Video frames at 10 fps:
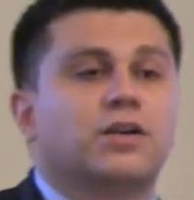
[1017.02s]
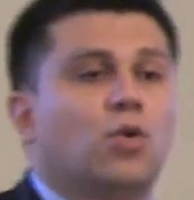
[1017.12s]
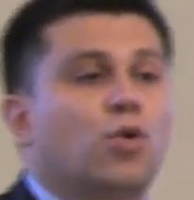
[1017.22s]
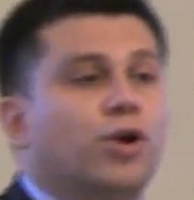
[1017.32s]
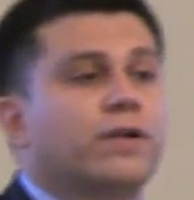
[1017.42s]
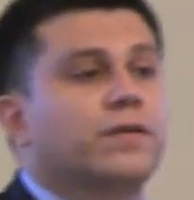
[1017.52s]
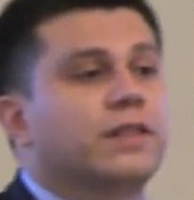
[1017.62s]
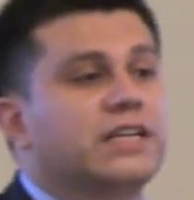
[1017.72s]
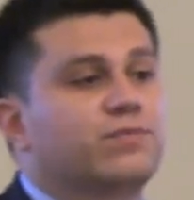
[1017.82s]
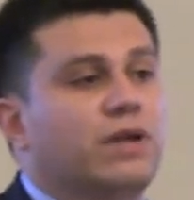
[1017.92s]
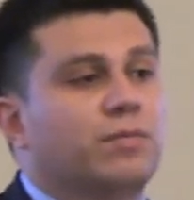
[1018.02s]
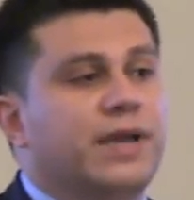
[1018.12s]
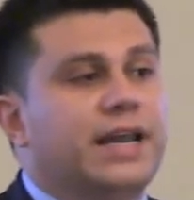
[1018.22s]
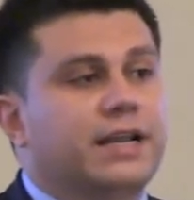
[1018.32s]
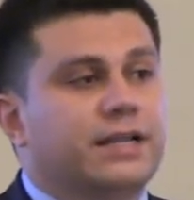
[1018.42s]
or less
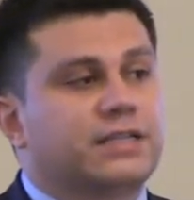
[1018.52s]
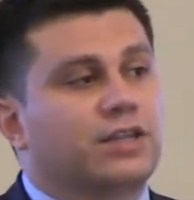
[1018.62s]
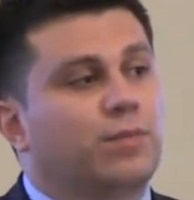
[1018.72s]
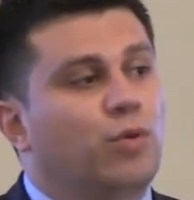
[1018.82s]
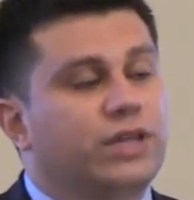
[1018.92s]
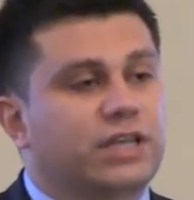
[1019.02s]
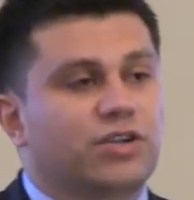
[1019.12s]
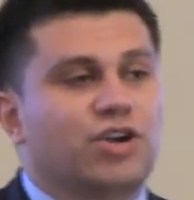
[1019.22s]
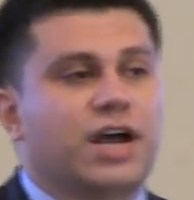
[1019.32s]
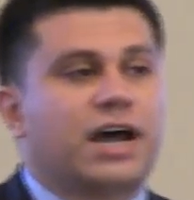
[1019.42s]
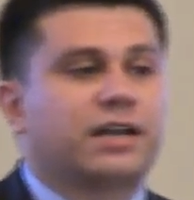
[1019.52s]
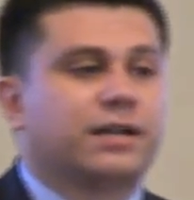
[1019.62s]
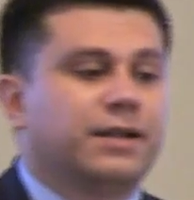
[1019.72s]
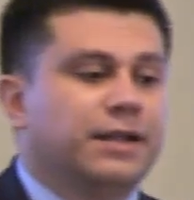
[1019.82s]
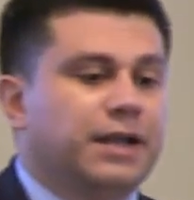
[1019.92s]
problematic to the point that they're
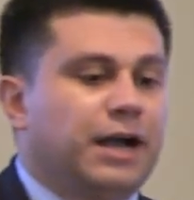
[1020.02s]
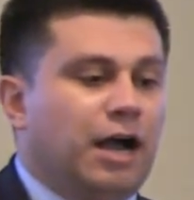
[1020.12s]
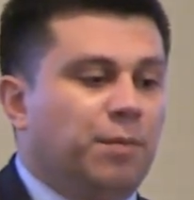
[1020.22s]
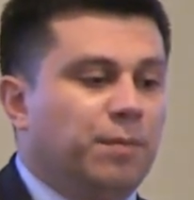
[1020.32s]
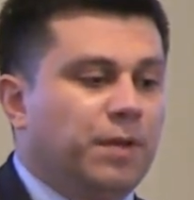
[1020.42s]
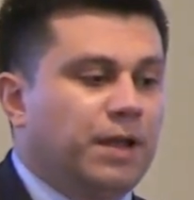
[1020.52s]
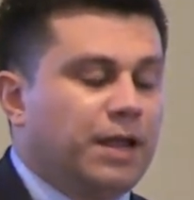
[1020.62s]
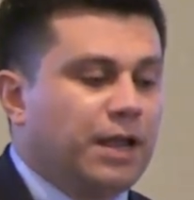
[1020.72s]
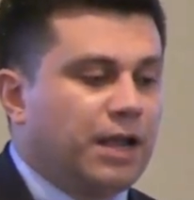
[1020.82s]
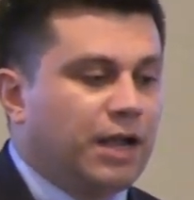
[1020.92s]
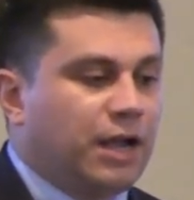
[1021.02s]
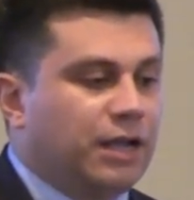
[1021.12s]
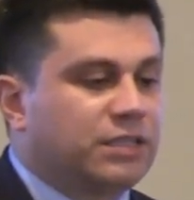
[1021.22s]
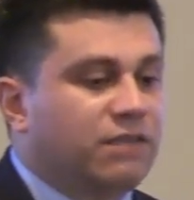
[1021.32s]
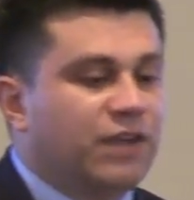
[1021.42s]
not um,
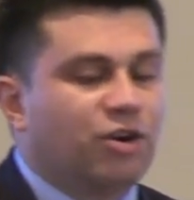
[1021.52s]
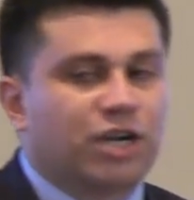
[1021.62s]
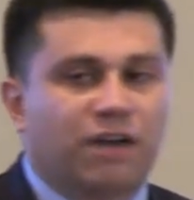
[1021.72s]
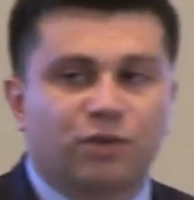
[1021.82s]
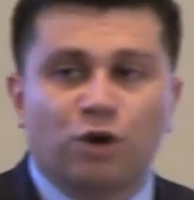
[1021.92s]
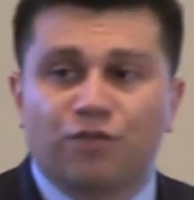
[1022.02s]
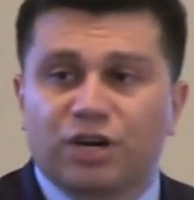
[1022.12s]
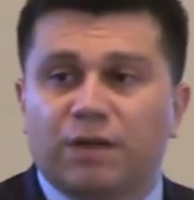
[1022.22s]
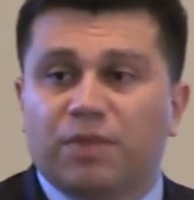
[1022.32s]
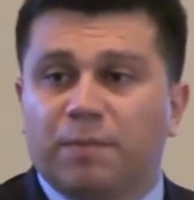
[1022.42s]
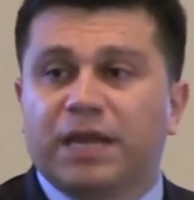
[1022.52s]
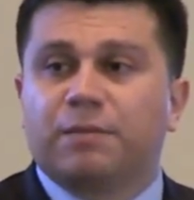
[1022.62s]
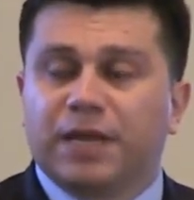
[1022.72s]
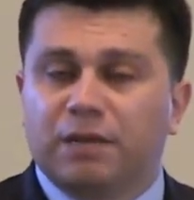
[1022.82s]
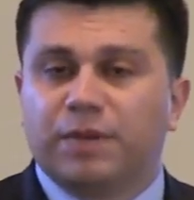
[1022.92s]
uh, severe enough to overcome the
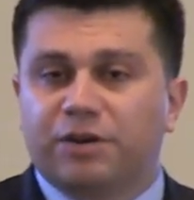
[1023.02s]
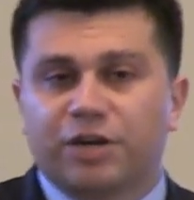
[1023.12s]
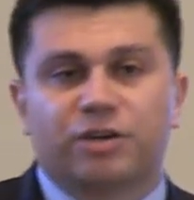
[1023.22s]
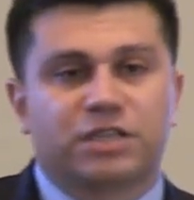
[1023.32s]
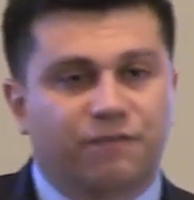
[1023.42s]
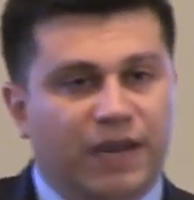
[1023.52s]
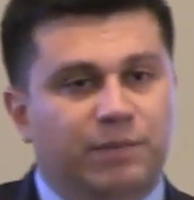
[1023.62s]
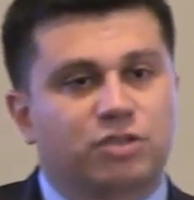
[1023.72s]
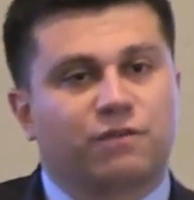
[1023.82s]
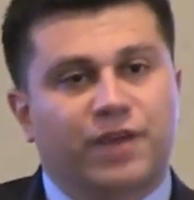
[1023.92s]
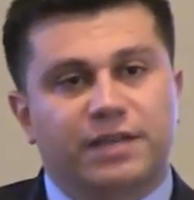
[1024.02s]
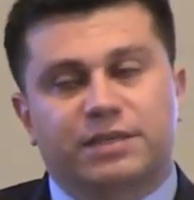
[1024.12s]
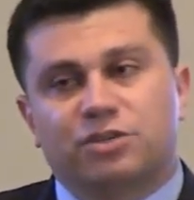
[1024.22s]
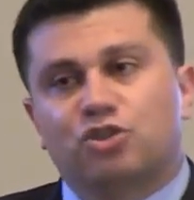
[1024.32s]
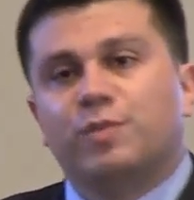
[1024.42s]
many, many barriers that families are
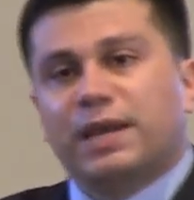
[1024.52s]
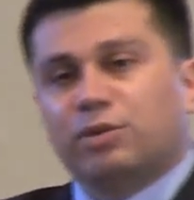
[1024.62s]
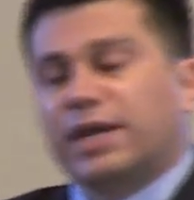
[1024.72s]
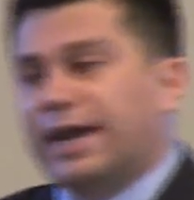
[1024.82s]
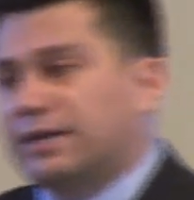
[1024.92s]
facing to be able to